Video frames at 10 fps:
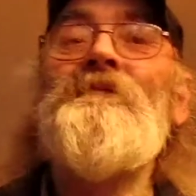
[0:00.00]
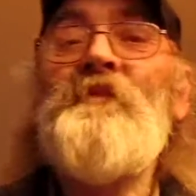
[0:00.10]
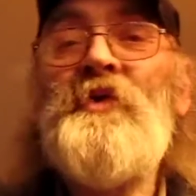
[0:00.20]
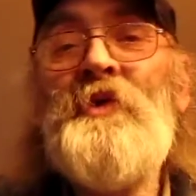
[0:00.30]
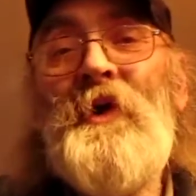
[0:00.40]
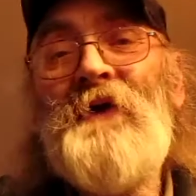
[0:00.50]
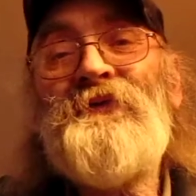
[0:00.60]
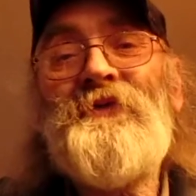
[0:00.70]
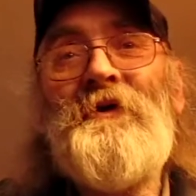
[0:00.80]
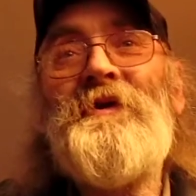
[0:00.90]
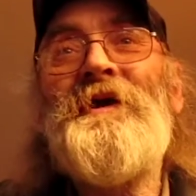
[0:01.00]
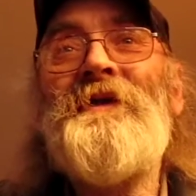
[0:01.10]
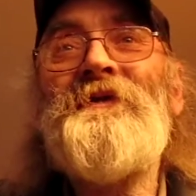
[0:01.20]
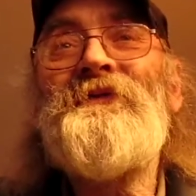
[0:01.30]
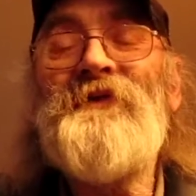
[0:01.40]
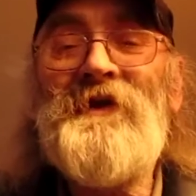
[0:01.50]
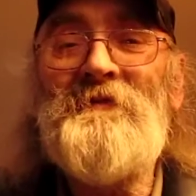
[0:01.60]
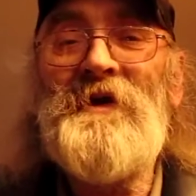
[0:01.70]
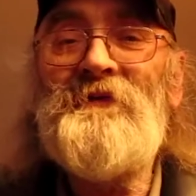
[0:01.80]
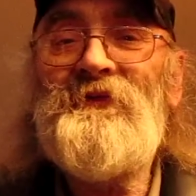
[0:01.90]
you know, I started on this thing
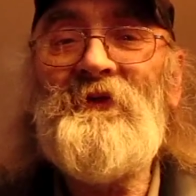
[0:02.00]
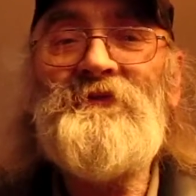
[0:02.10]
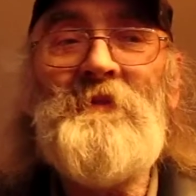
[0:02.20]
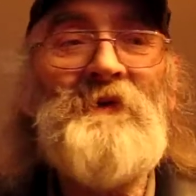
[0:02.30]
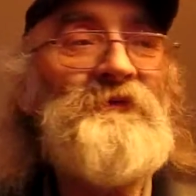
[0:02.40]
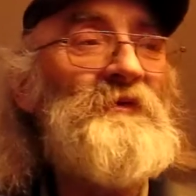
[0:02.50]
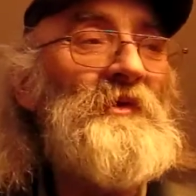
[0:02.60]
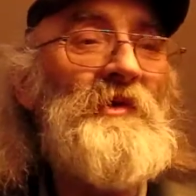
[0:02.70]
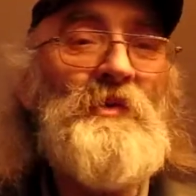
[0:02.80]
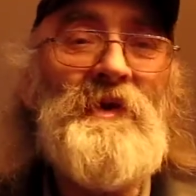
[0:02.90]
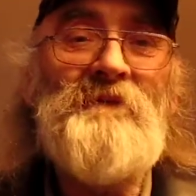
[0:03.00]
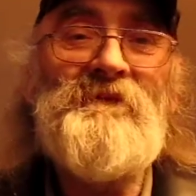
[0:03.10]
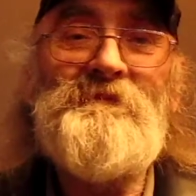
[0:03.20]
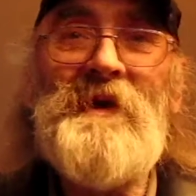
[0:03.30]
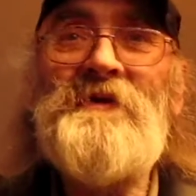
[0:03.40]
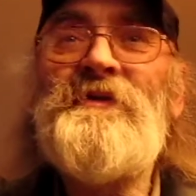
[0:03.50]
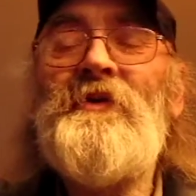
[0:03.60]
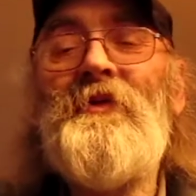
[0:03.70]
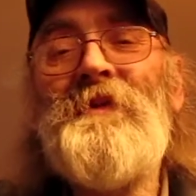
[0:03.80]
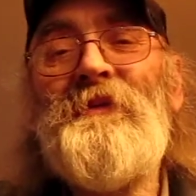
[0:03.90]
about 6 months ago or whatever, Ben, you
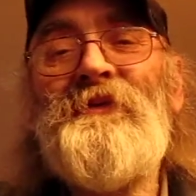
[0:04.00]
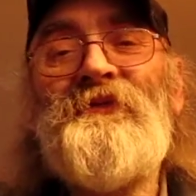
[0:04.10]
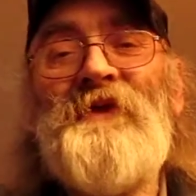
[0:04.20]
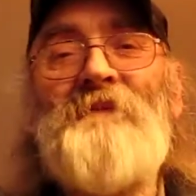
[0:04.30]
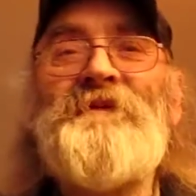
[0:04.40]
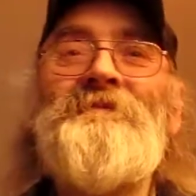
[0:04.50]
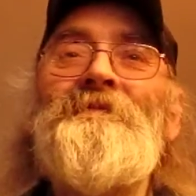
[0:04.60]
know, maybe seven.